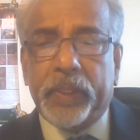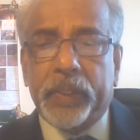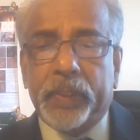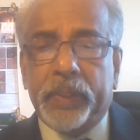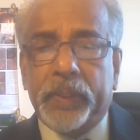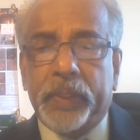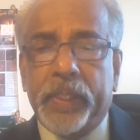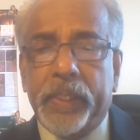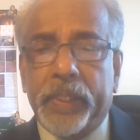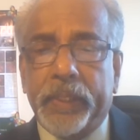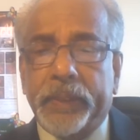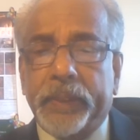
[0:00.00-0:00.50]

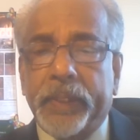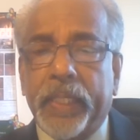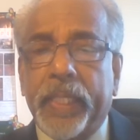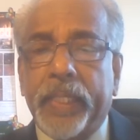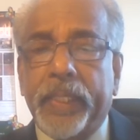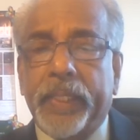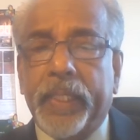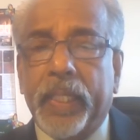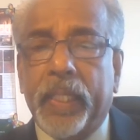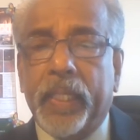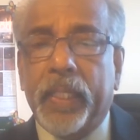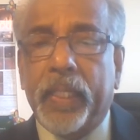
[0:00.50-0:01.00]
This
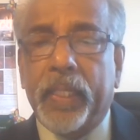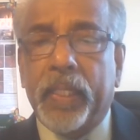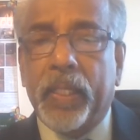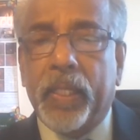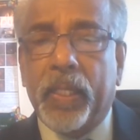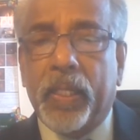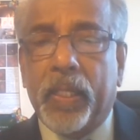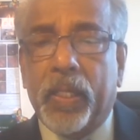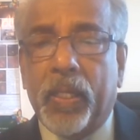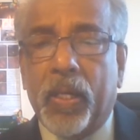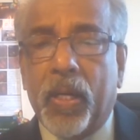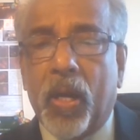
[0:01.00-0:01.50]
cycle
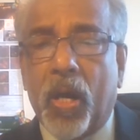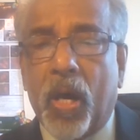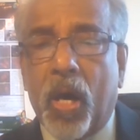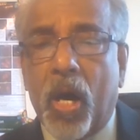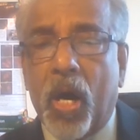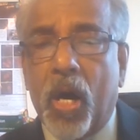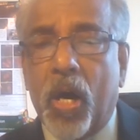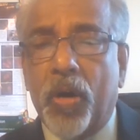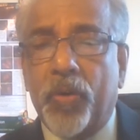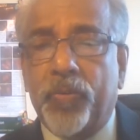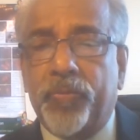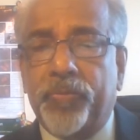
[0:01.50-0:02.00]

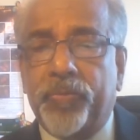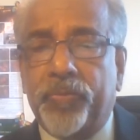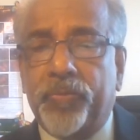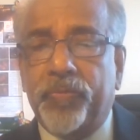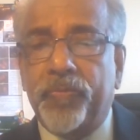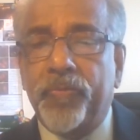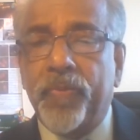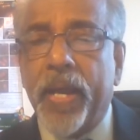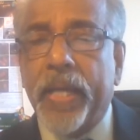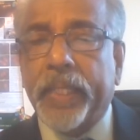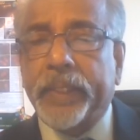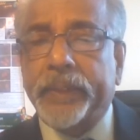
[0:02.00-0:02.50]
of
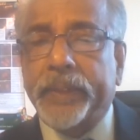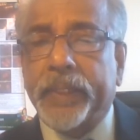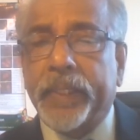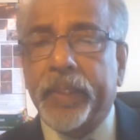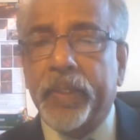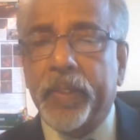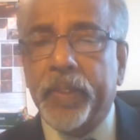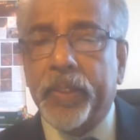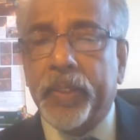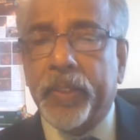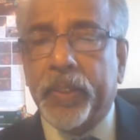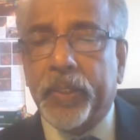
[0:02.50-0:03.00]

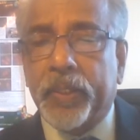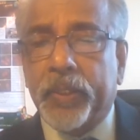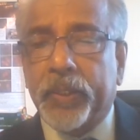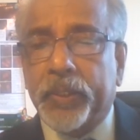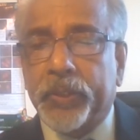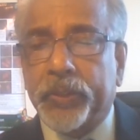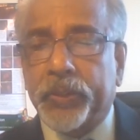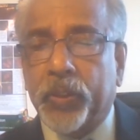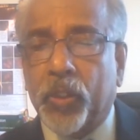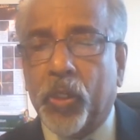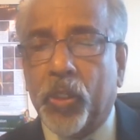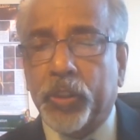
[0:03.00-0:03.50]
vaccine
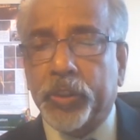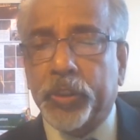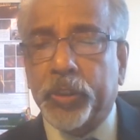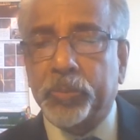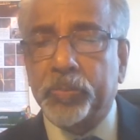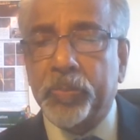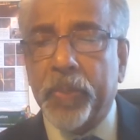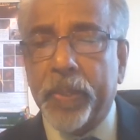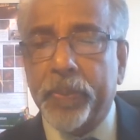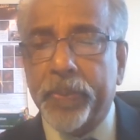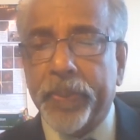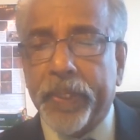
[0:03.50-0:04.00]
shots
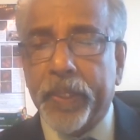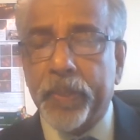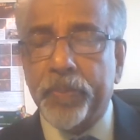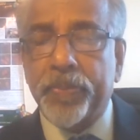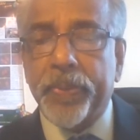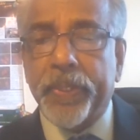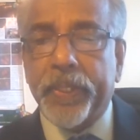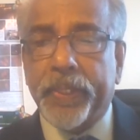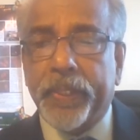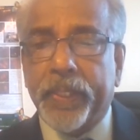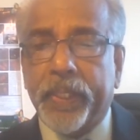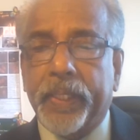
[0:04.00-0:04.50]
may be
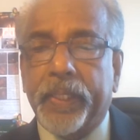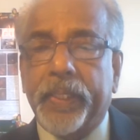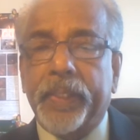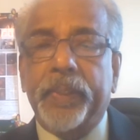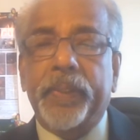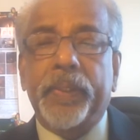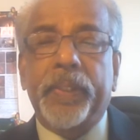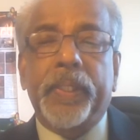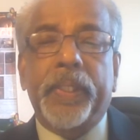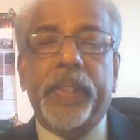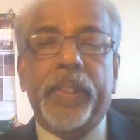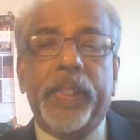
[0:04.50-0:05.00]
repeated
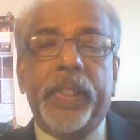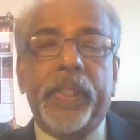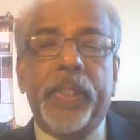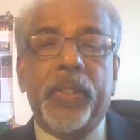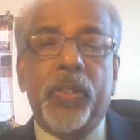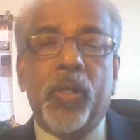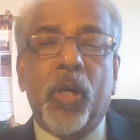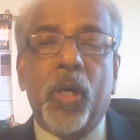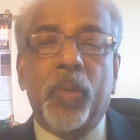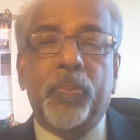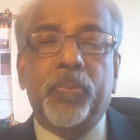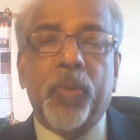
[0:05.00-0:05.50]

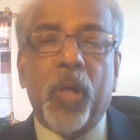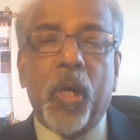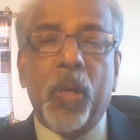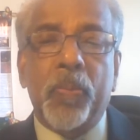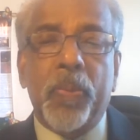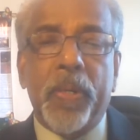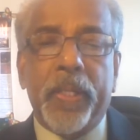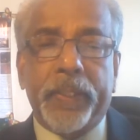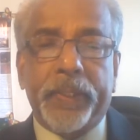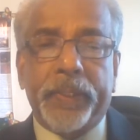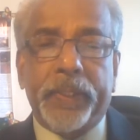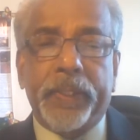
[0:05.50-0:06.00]
in all
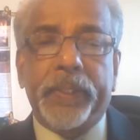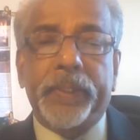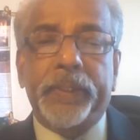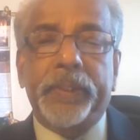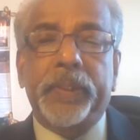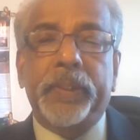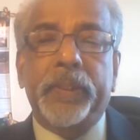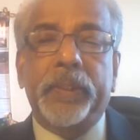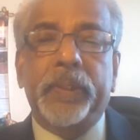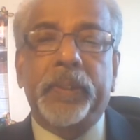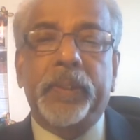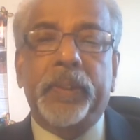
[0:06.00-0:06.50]

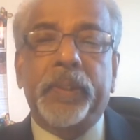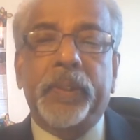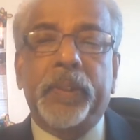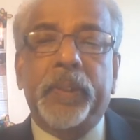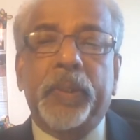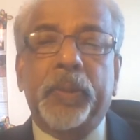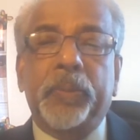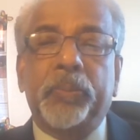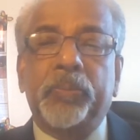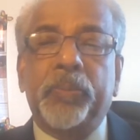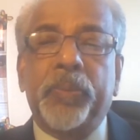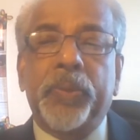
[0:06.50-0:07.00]
probabilities.
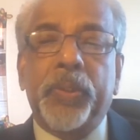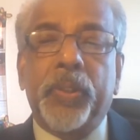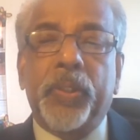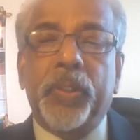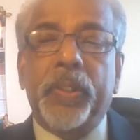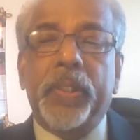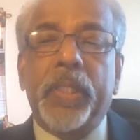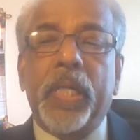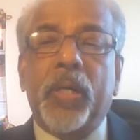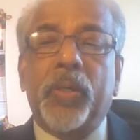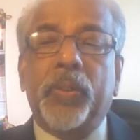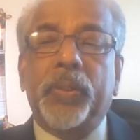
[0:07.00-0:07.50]

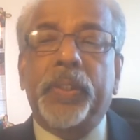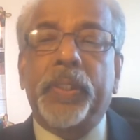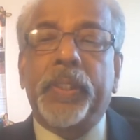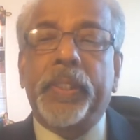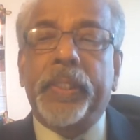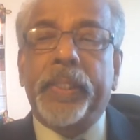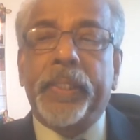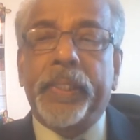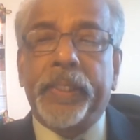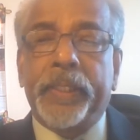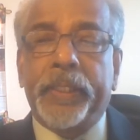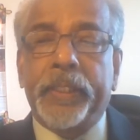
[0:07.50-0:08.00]
Beyond doubt,
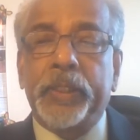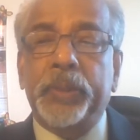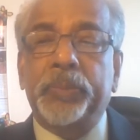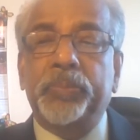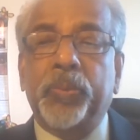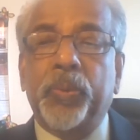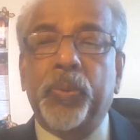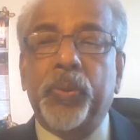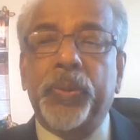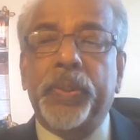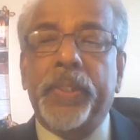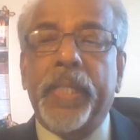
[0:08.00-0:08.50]
it is
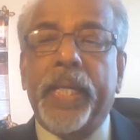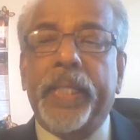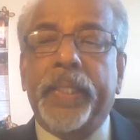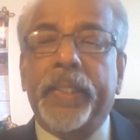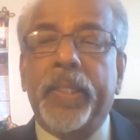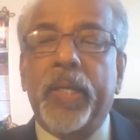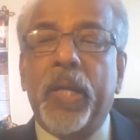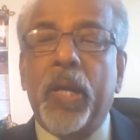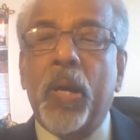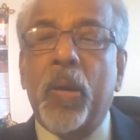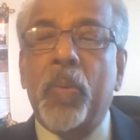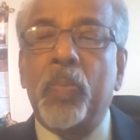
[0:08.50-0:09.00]
proved
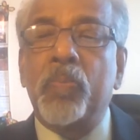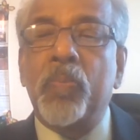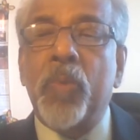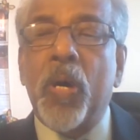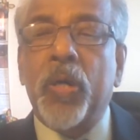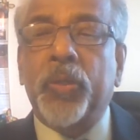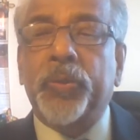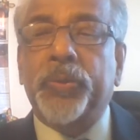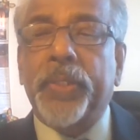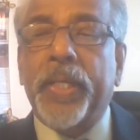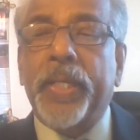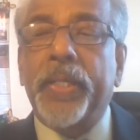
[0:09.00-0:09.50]
that
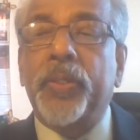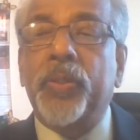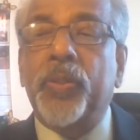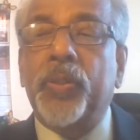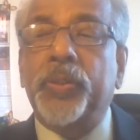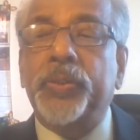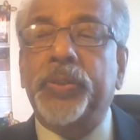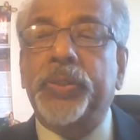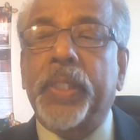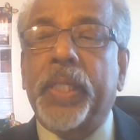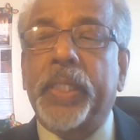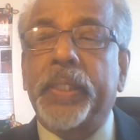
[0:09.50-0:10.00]
mouth and
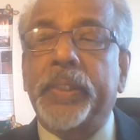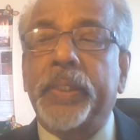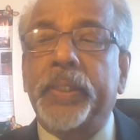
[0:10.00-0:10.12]
nose are the